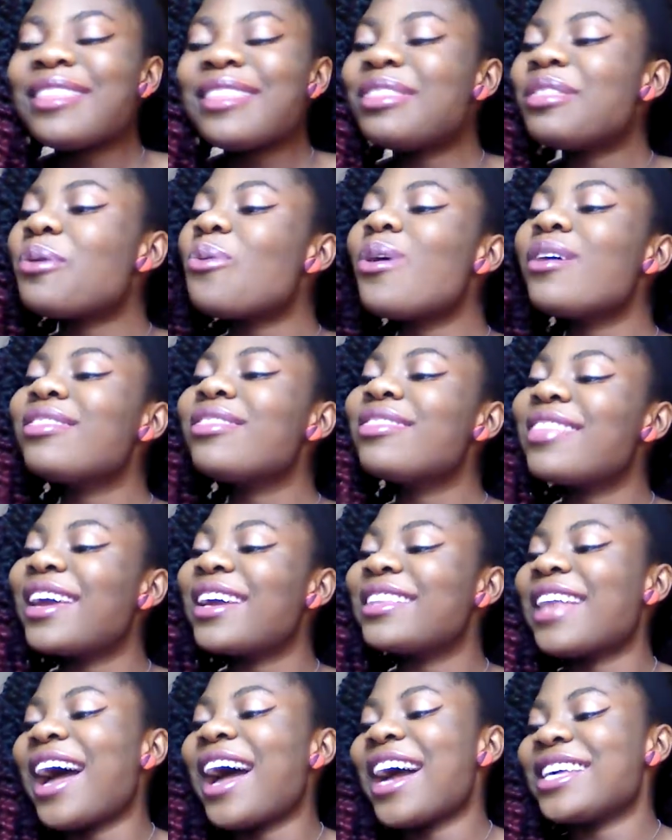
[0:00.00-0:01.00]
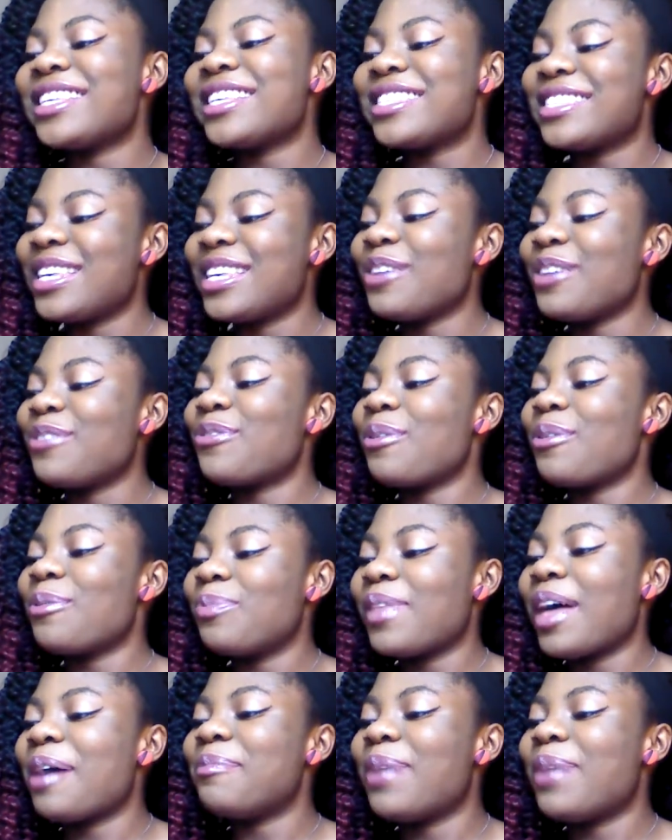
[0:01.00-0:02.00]
The one thing that I see
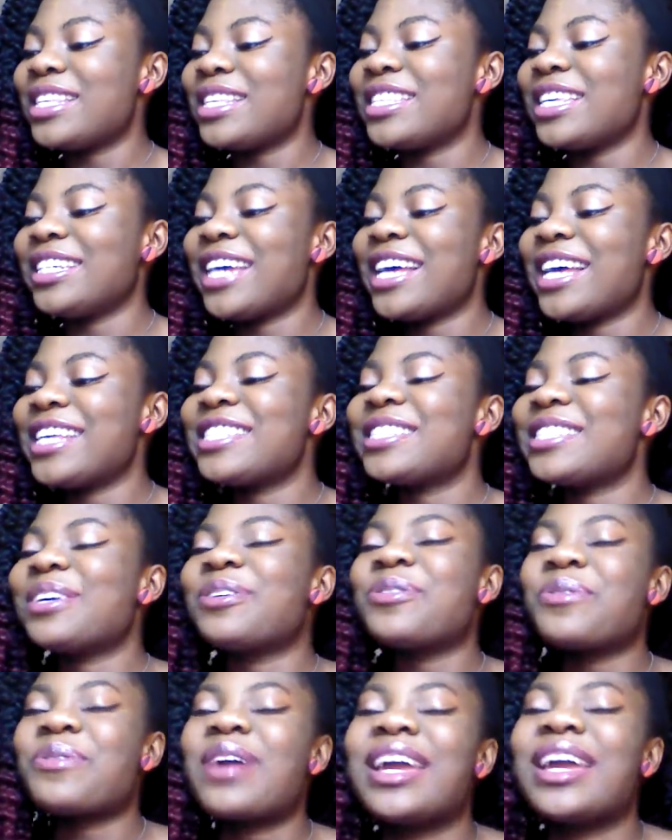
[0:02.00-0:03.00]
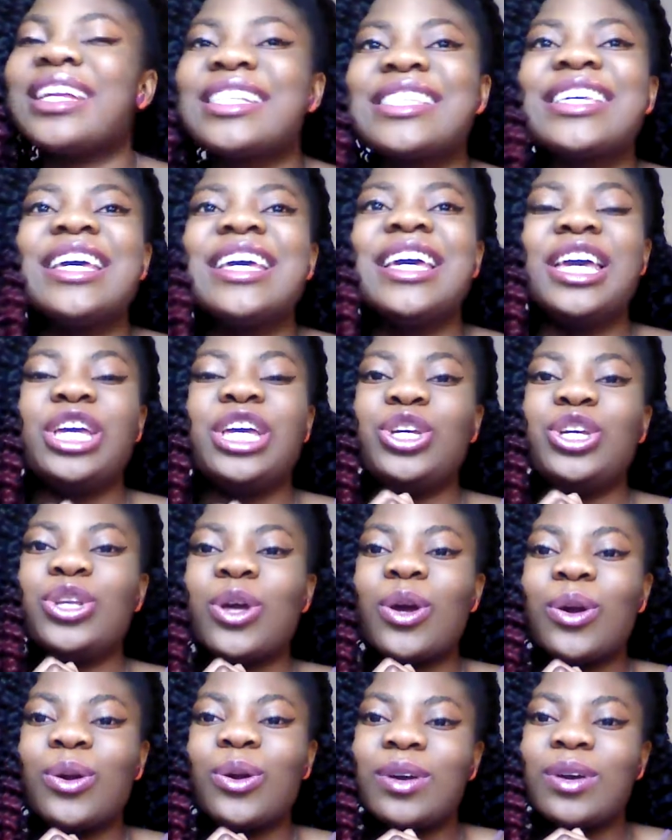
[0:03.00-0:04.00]
from that passage as the great, you
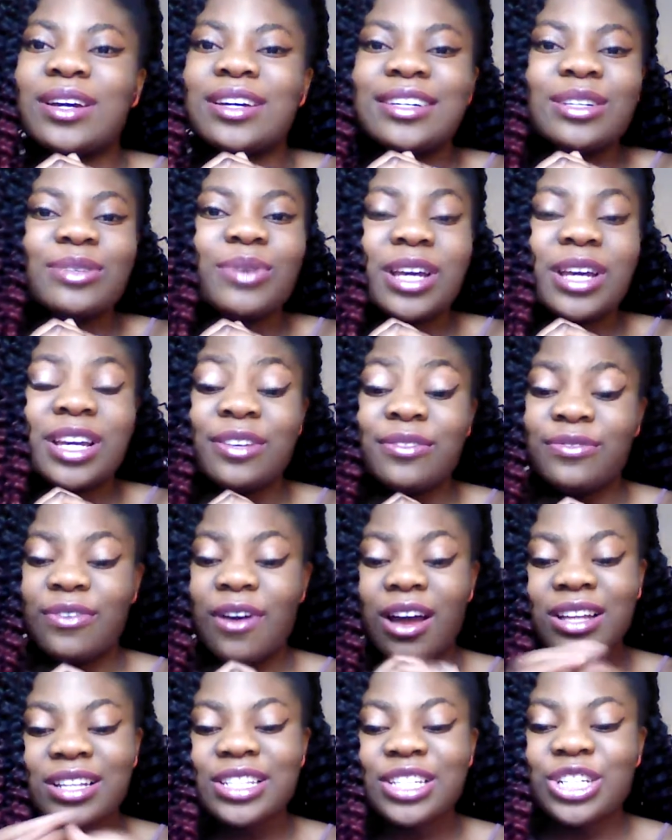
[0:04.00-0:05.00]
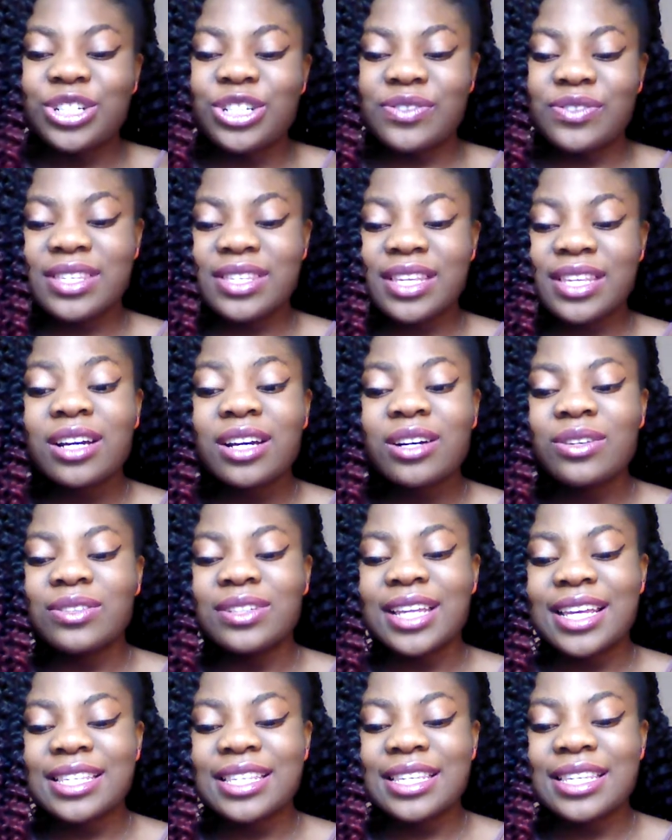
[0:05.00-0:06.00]
know, advantage of
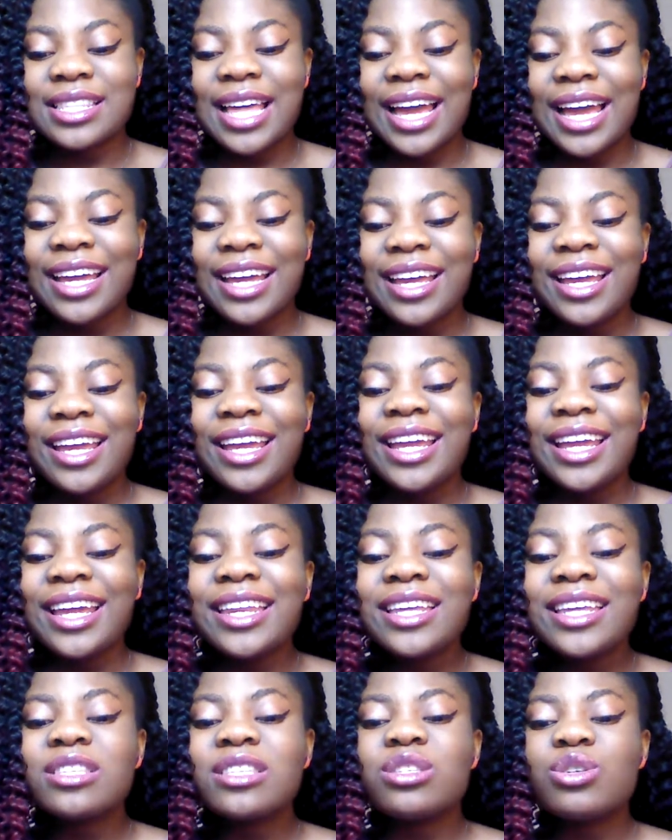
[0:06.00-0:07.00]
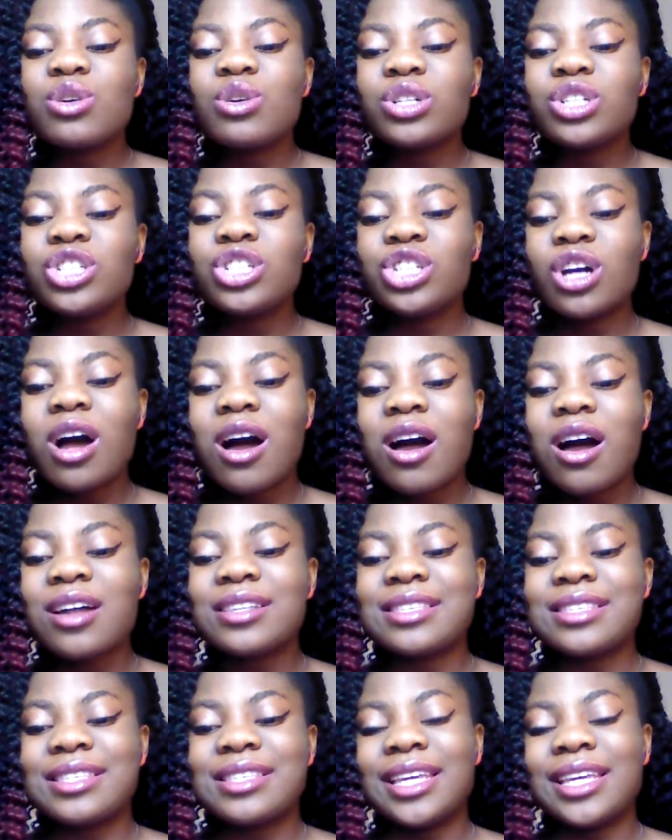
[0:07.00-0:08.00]
singleness is that it is your
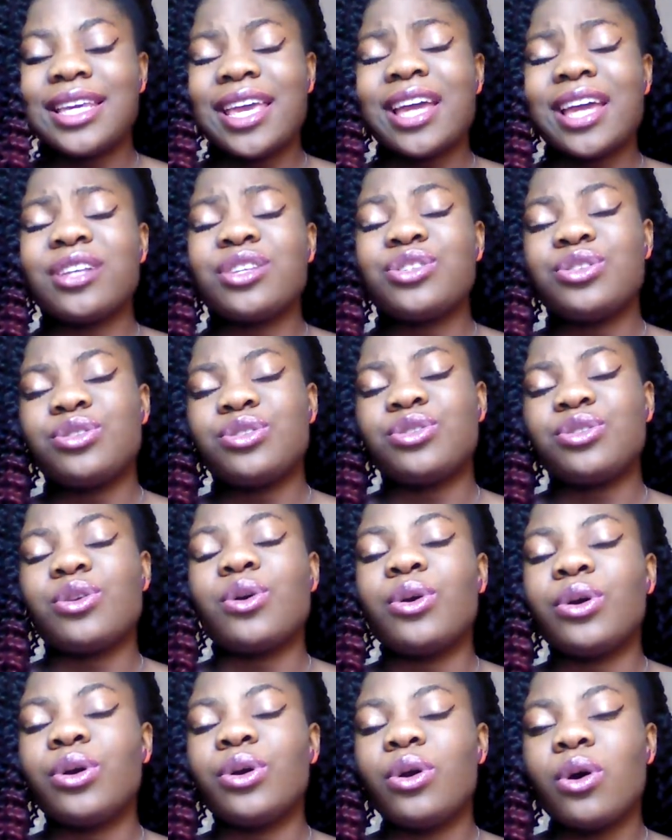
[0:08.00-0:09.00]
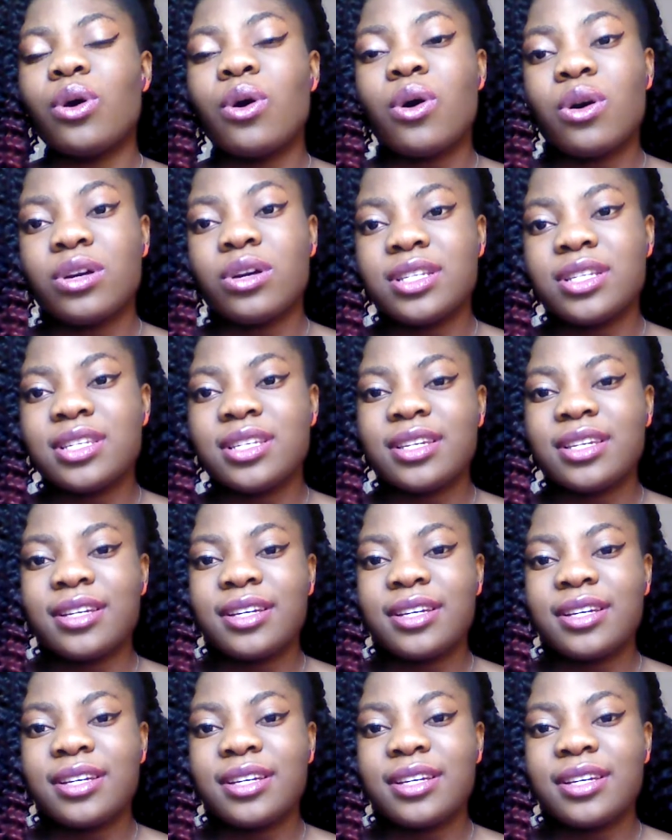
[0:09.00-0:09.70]
chance to get to know God.